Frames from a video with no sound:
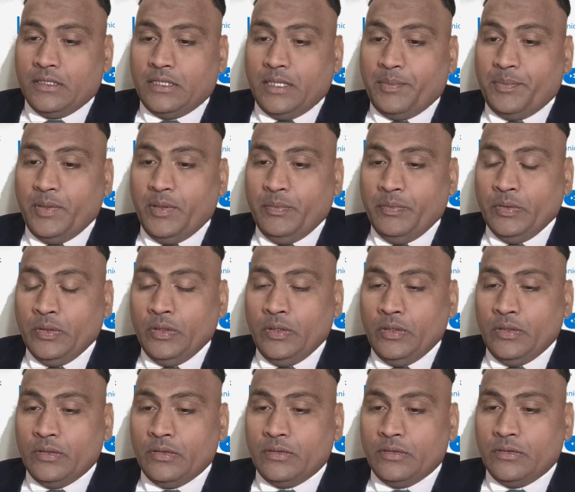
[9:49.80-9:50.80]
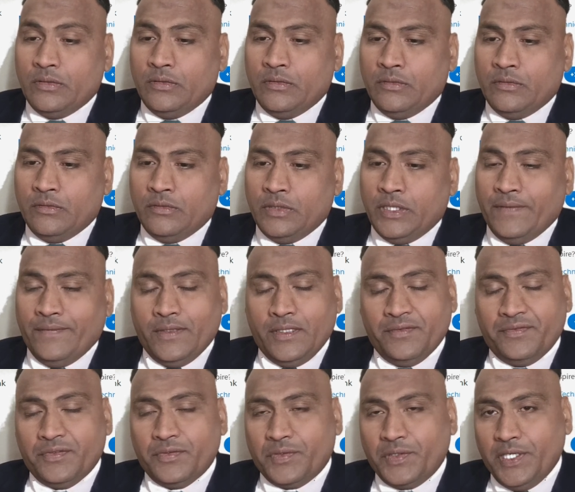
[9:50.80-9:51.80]
The people,
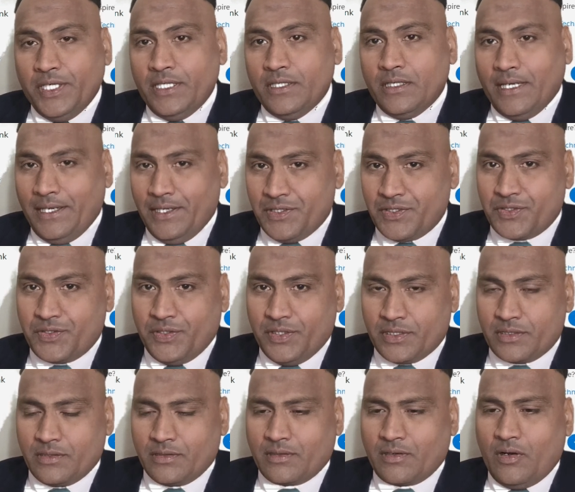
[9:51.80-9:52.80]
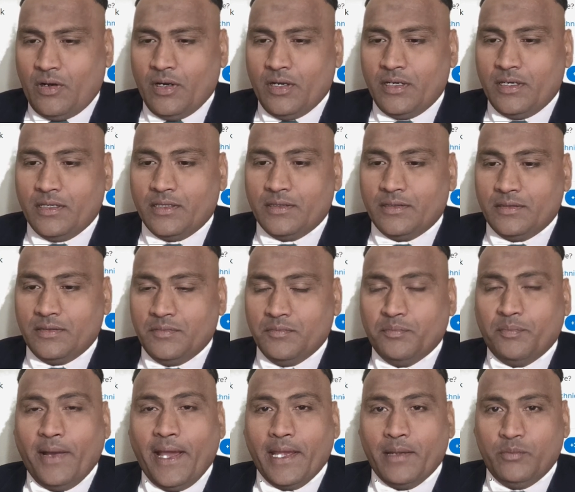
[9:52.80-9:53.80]
even if you read histories called
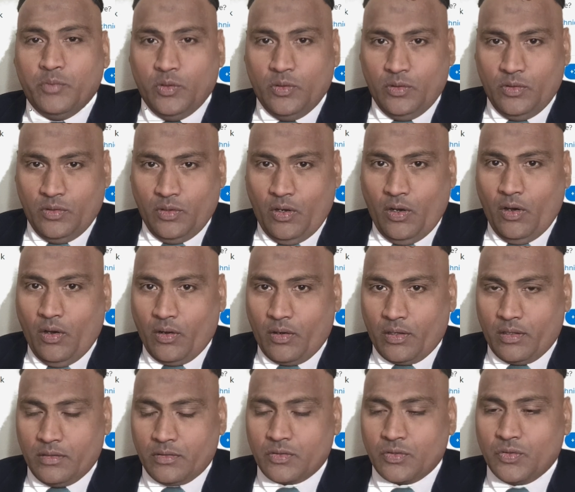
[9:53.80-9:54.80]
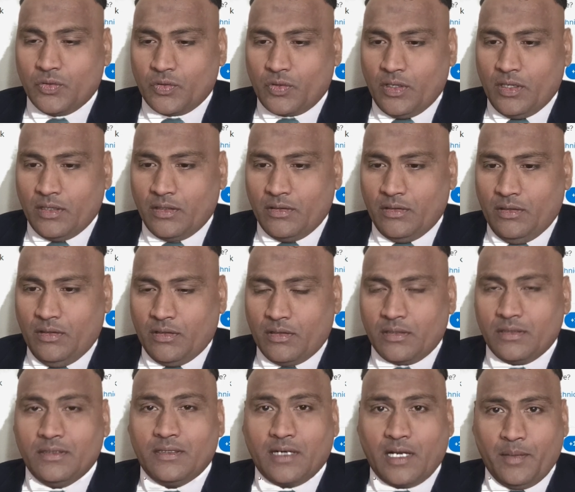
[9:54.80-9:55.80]
Bible or Quran
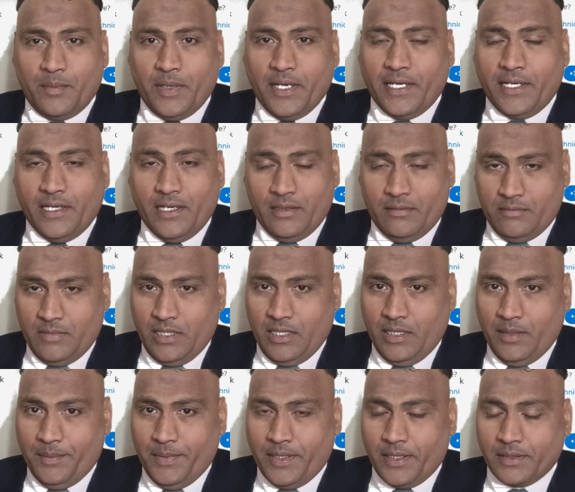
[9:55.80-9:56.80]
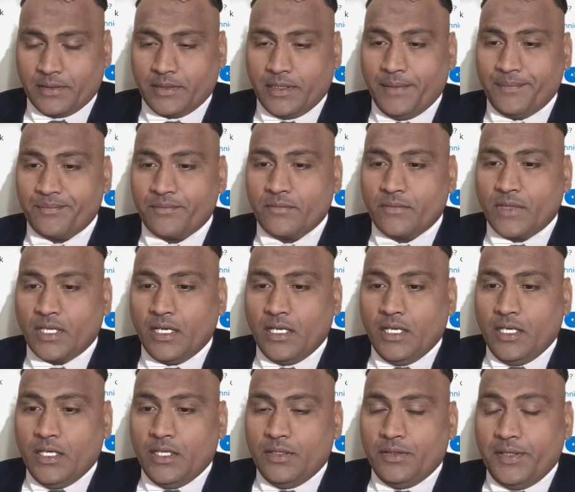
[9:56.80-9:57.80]
or Ramayana, Mahabharata,
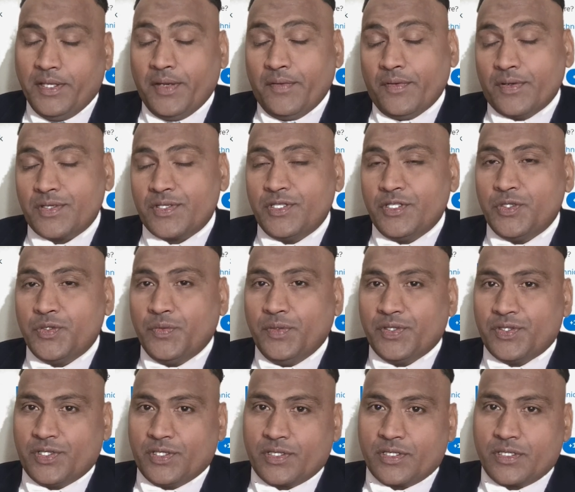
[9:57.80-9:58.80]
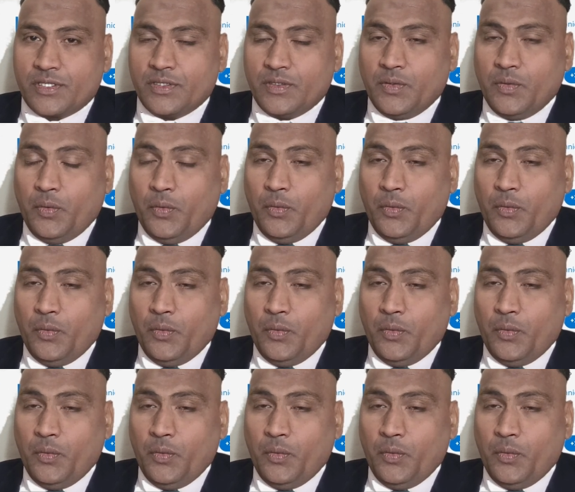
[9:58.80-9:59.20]
there were situations